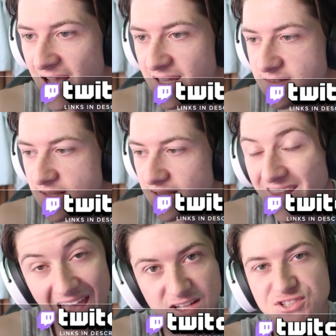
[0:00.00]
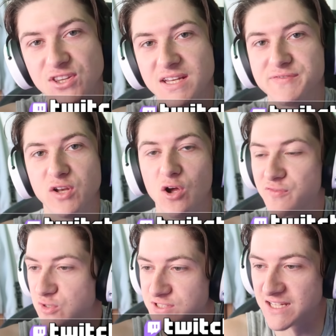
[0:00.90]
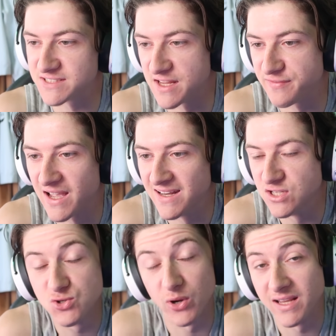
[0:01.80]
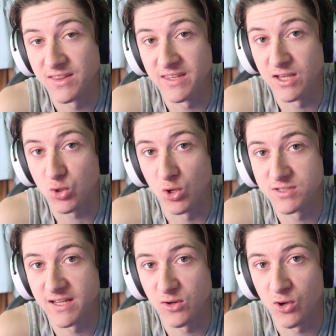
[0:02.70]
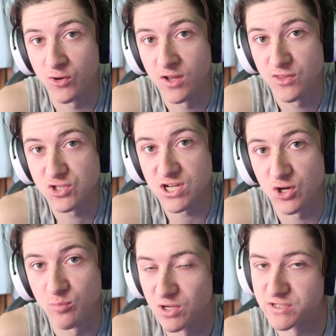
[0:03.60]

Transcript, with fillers: And uh, yeah, I'll see you in the next video. Hopefully you're staying safe and enjoying the content on the channel.